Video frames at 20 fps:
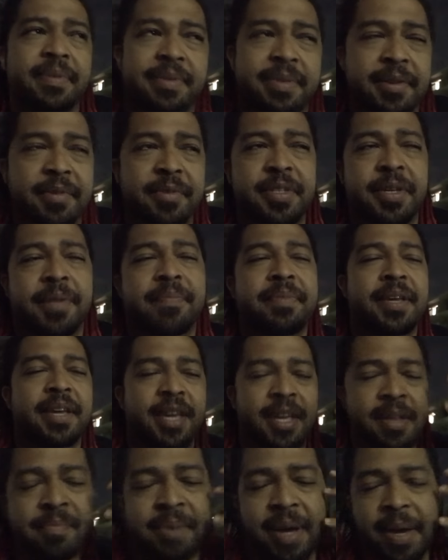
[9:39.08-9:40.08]
there's something
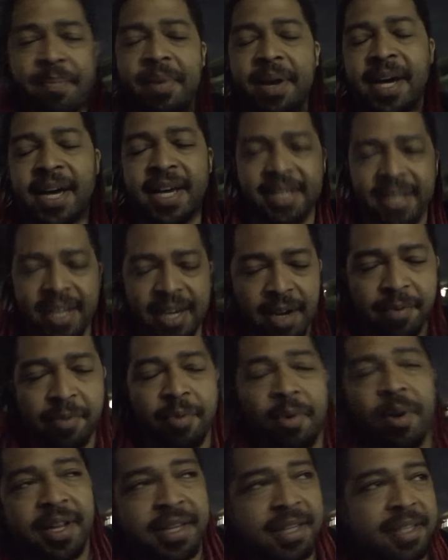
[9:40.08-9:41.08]
in my mind that I
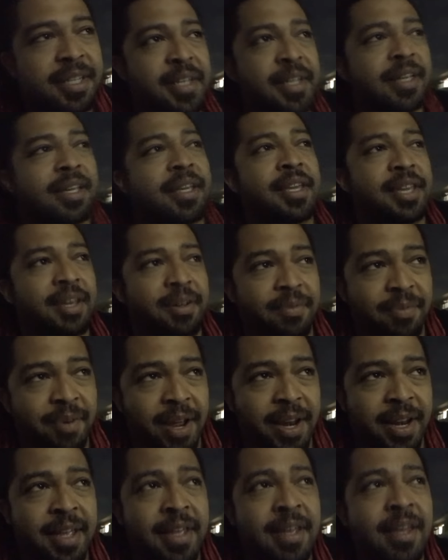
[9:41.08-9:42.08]
want to get
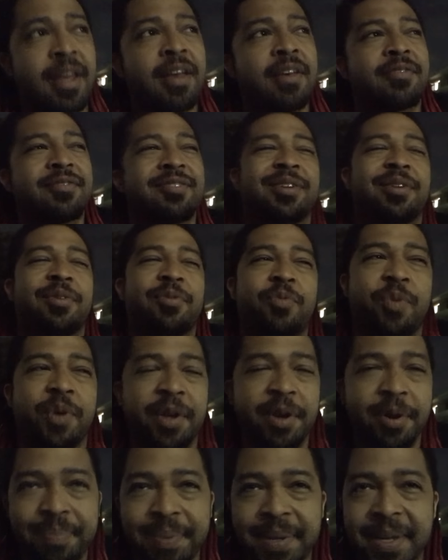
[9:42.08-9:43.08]
ready, so there
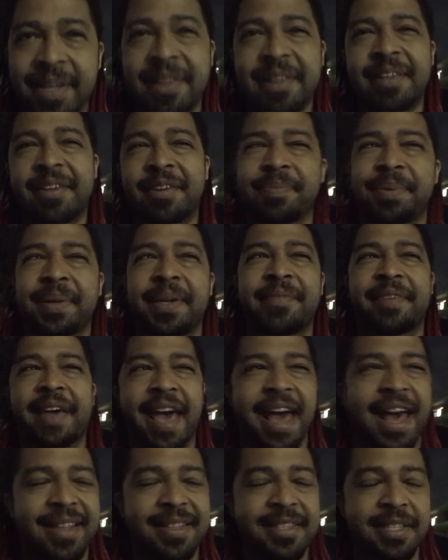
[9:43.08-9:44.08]
will be a little bit of
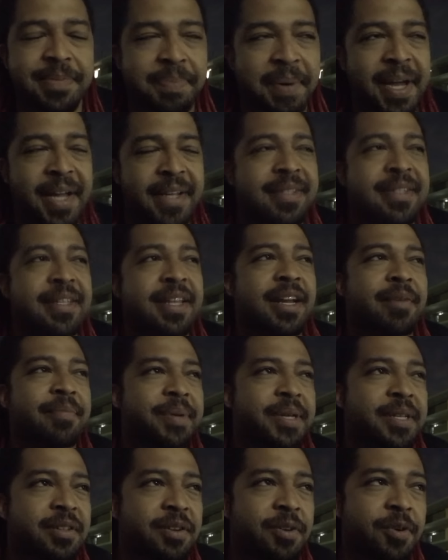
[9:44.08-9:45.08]
ad spots that I'll
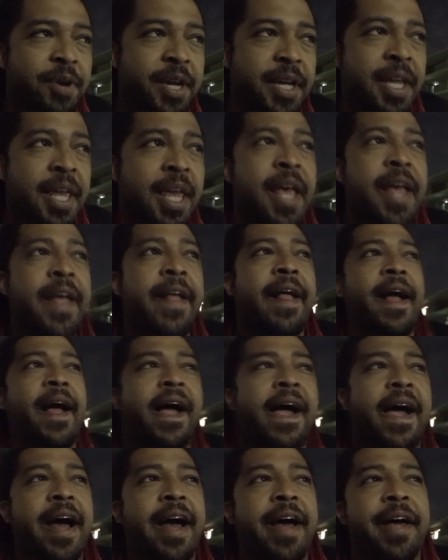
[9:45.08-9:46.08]
be doing.
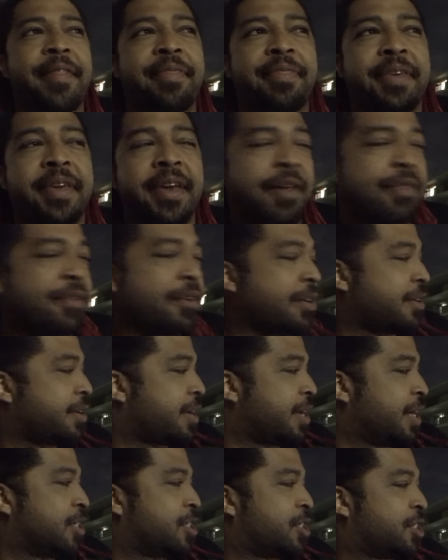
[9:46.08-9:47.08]
The other
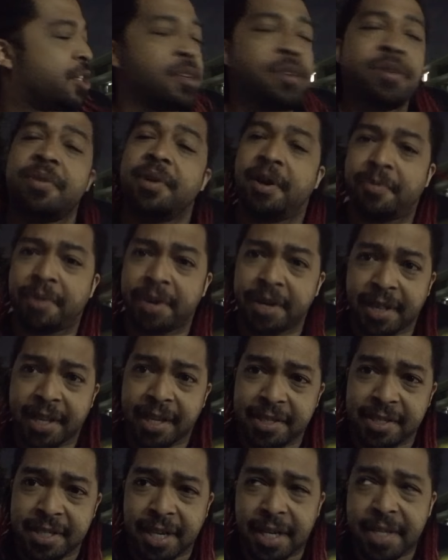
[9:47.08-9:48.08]
issue I want to
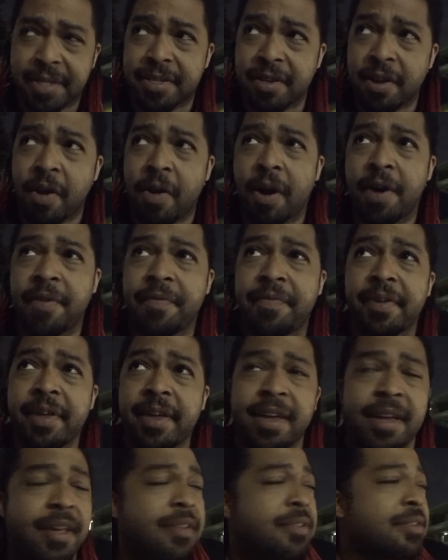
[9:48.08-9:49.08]
let you guys know of
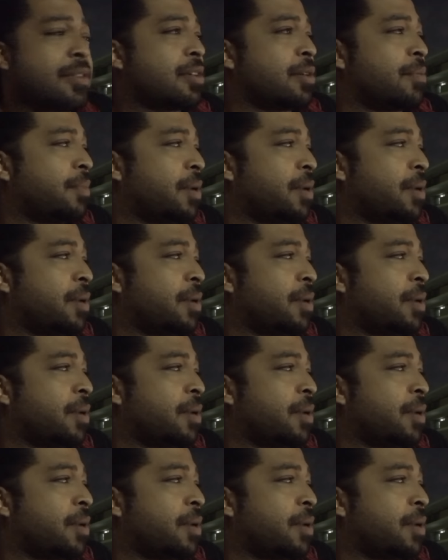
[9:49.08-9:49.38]
is